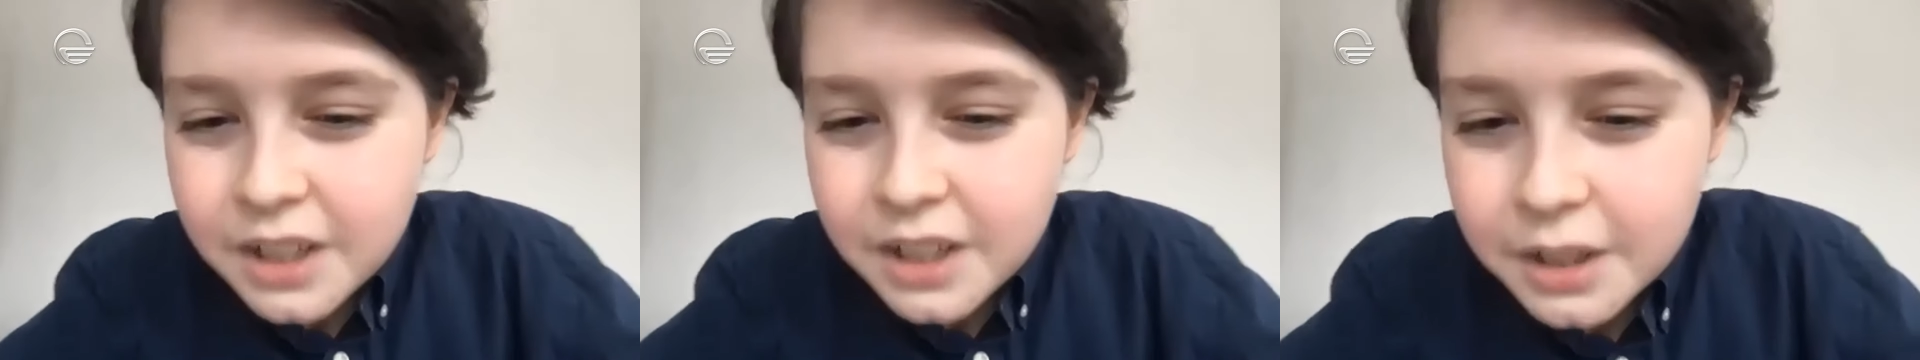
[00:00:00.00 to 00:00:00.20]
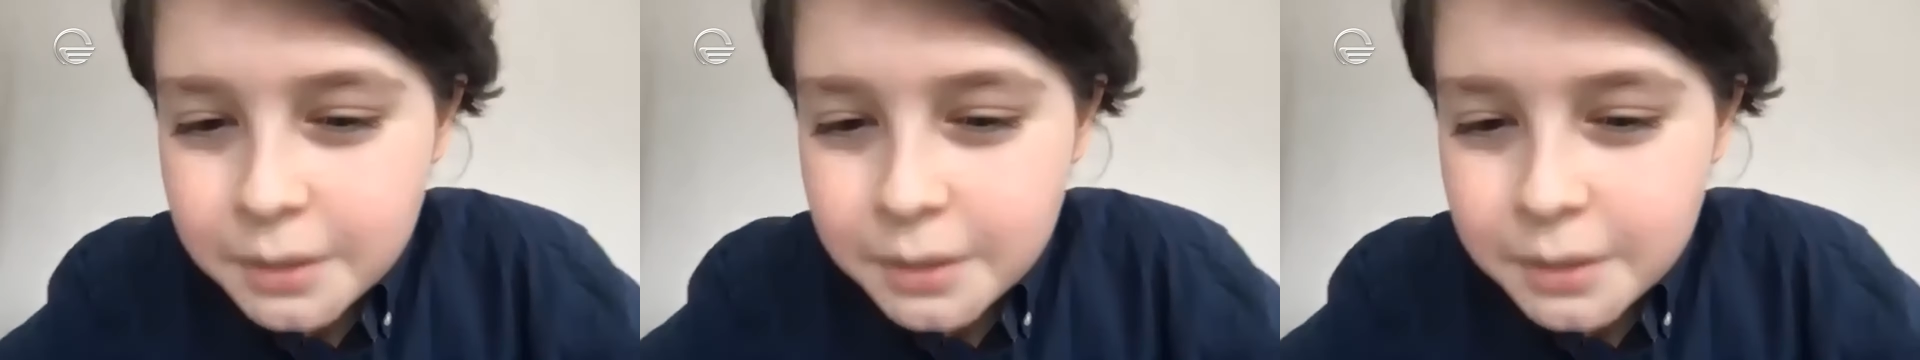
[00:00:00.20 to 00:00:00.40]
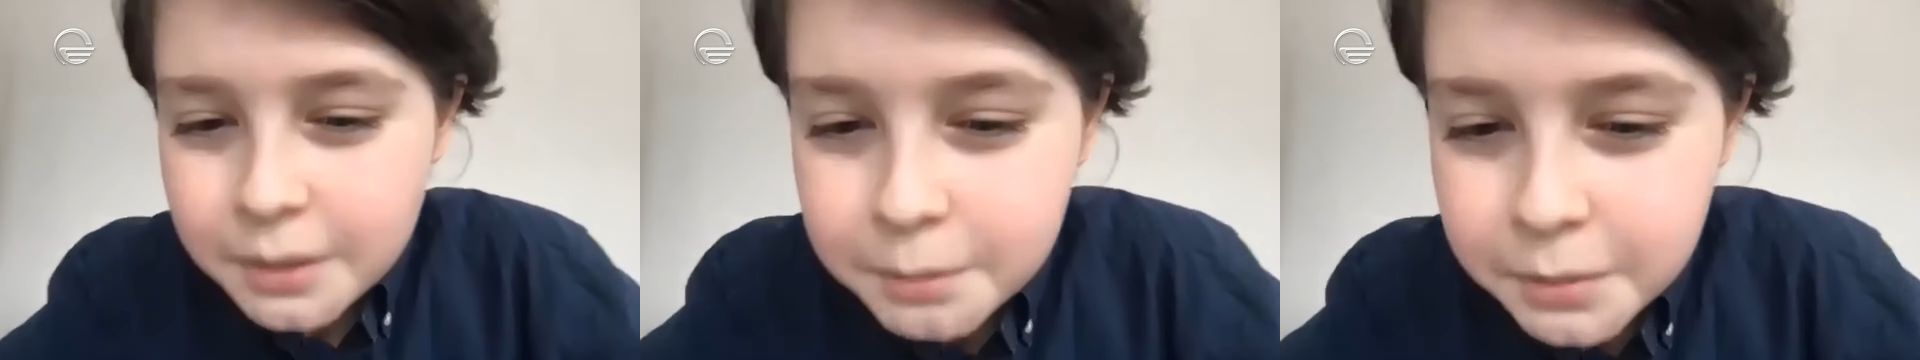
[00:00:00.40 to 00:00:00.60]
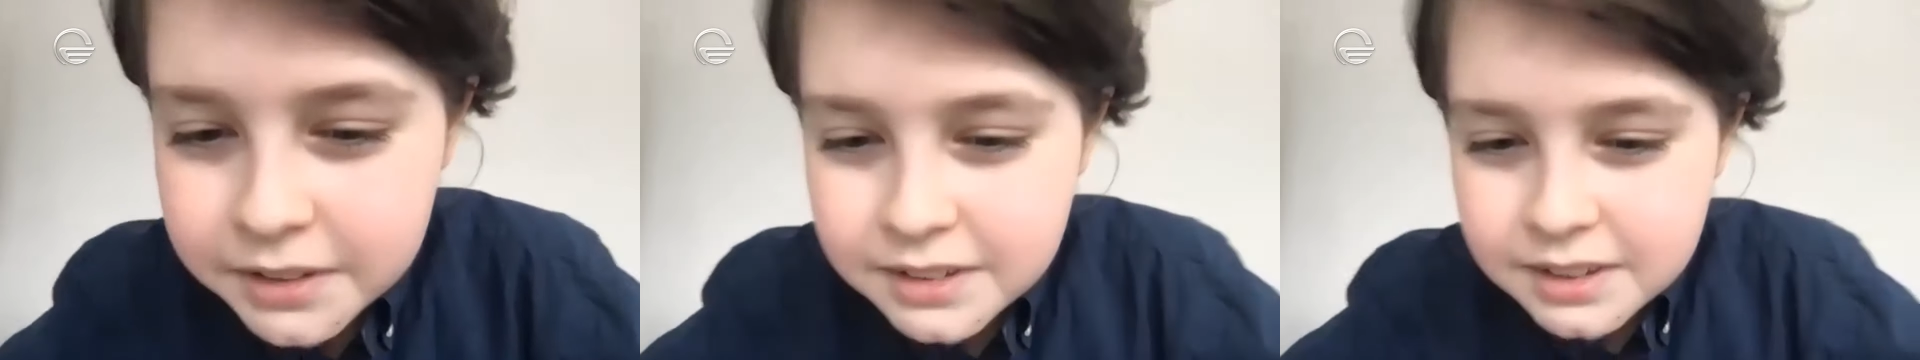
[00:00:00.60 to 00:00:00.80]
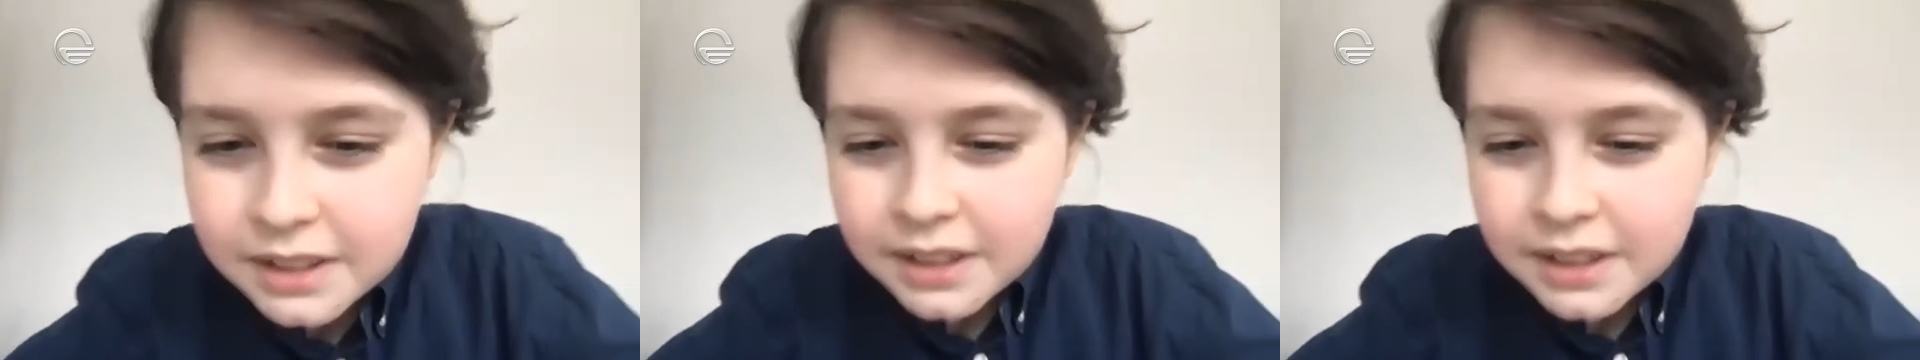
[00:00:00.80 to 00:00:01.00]
if you keep an
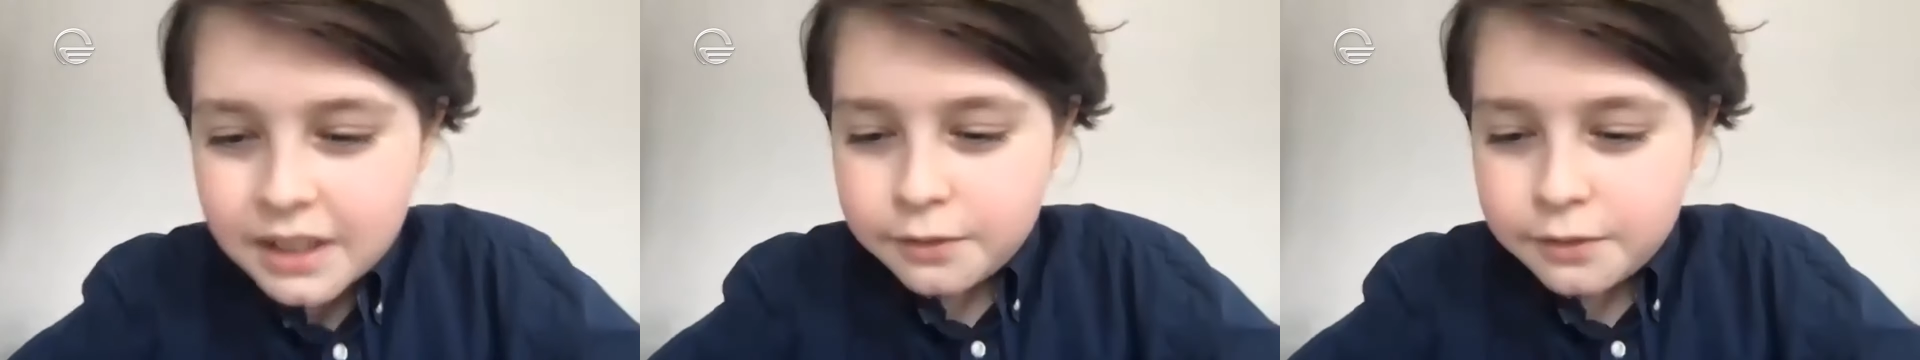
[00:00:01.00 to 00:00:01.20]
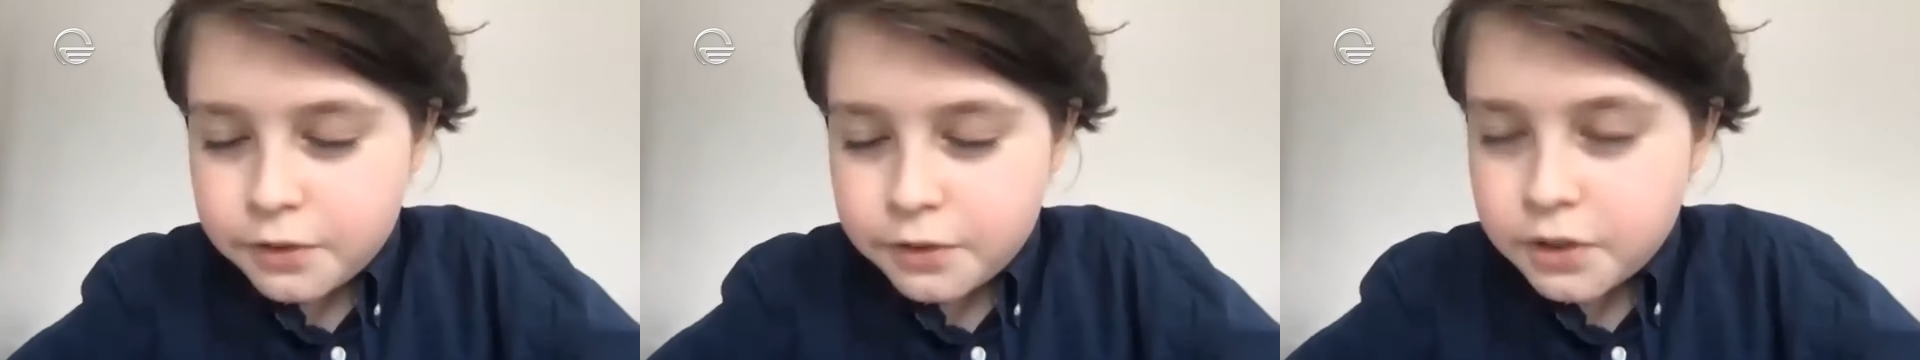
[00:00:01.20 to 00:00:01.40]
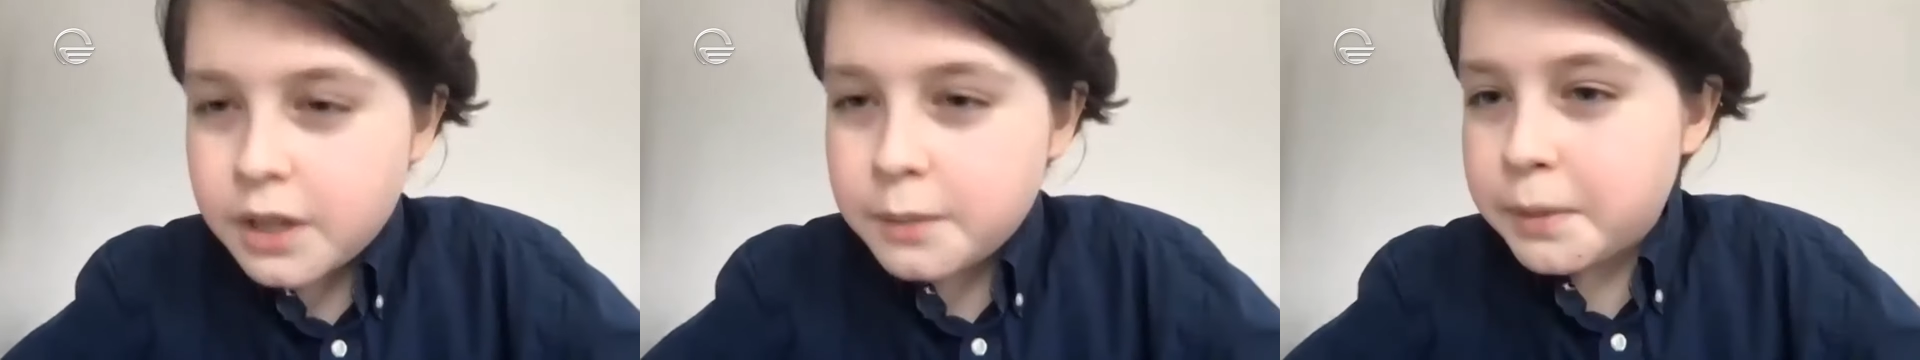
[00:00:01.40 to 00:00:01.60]
eye on my instagram